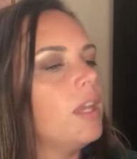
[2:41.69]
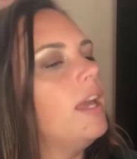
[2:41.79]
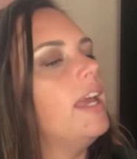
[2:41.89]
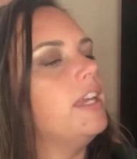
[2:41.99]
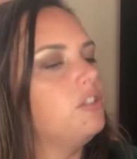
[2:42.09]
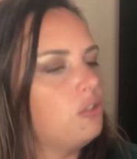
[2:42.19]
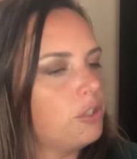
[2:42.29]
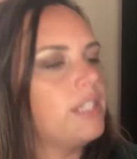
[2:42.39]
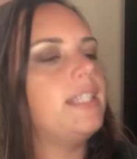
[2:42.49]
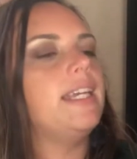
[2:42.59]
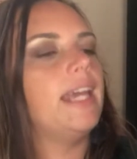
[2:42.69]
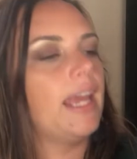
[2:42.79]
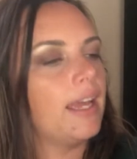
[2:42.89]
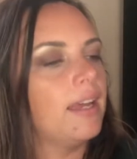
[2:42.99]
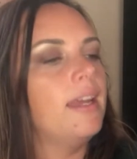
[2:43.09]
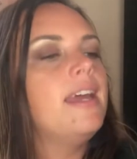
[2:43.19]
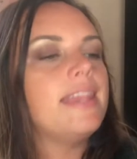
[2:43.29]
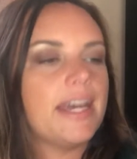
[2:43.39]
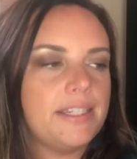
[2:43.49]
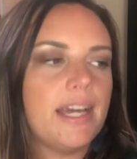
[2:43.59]
Interesting.
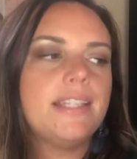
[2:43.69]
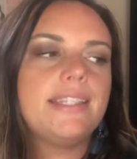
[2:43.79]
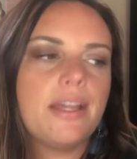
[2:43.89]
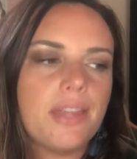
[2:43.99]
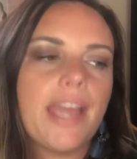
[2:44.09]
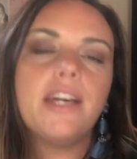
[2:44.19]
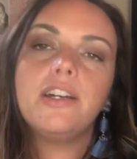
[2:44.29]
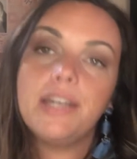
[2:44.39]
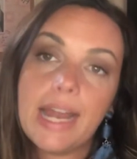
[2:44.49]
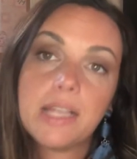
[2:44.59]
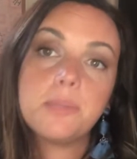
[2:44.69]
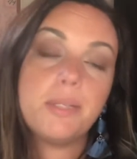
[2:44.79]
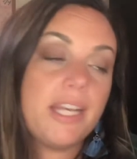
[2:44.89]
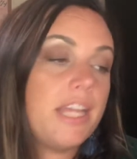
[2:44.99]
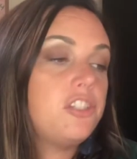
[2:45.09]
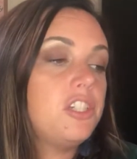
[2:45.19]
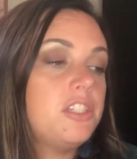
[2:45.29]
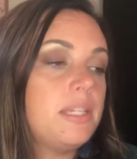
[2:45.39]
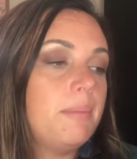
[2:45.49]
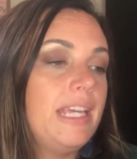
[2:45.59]
That does sound like a good explanation
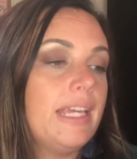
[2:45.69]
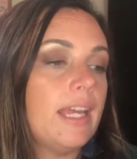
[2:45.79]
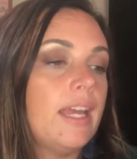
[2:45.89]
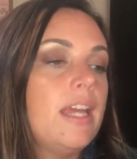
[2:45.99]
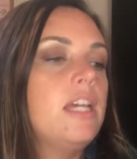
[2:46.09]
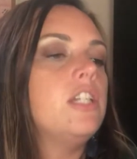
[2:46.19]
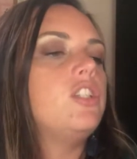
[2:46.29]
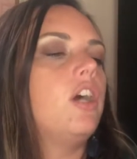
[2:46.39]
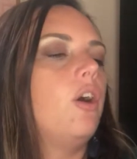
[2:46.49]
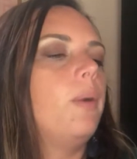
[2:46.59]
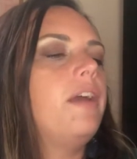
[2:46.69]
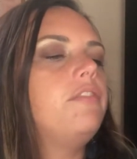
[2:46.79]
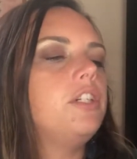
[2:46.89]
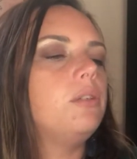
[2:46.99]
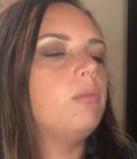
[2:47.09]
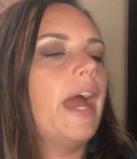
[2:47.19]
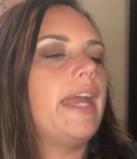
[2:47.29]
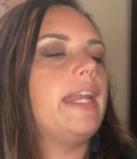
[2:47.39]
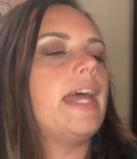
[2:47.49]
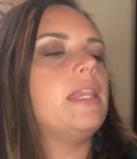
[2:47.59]
to me. So if you're
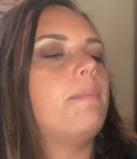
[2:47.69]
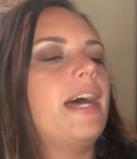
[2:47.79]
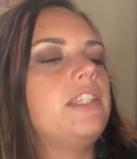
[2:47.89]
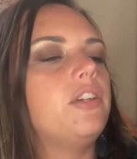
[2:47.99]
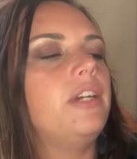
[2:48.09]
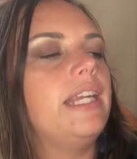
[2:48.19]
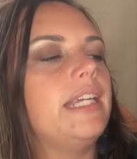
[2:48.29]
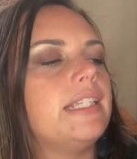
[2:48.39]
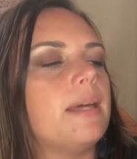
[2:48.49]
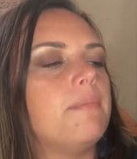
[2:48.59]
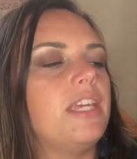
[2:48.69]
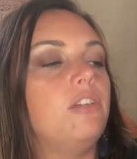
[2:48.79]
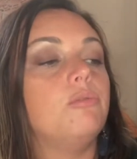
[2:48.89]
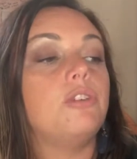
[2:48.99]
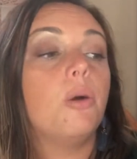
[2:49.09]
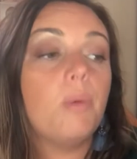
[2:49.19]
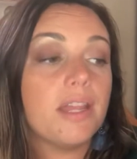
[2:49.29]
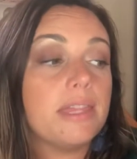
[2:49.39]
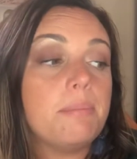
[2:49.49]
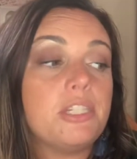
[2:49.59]
right and the pests are eating something you don't
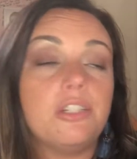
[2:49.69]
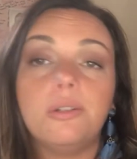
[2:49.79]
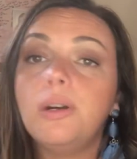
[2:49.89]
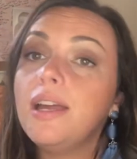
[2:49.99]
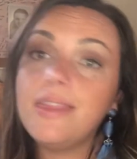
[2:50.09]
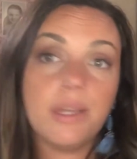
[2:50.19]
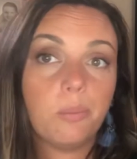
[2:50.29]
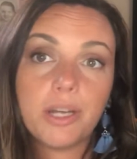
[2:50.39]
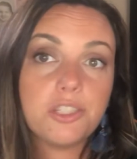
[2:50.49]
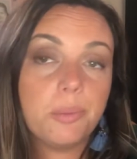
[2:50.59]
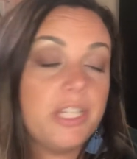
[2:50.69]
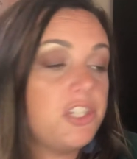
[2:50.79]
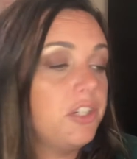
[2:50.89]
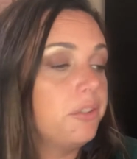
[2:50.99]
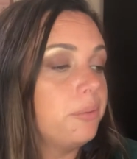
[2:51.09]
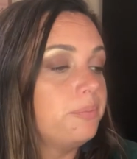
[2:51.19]
want them to, then what should we do?